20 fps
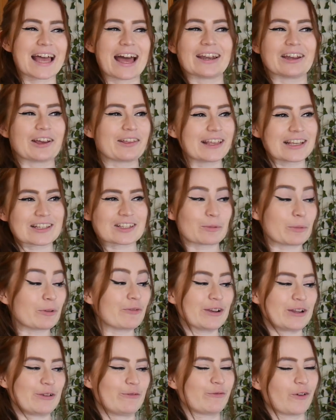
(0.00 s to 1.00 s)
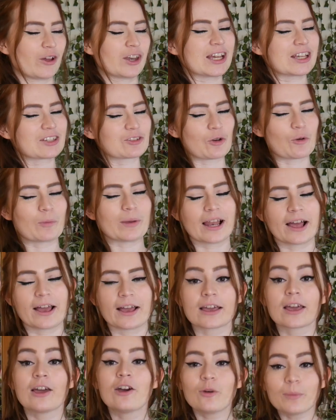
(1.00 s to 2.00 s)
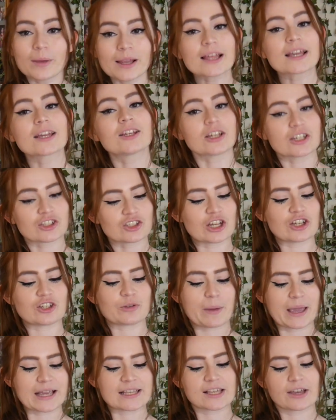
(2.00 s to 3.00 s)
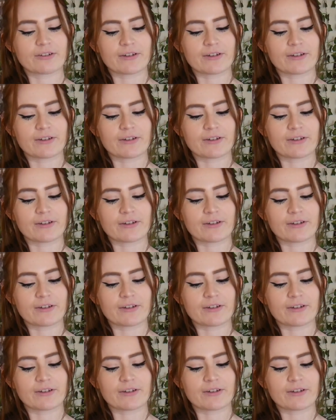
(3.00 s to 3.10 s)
And I think it's gonna be really funny. So it'll be like a nice change of pace, I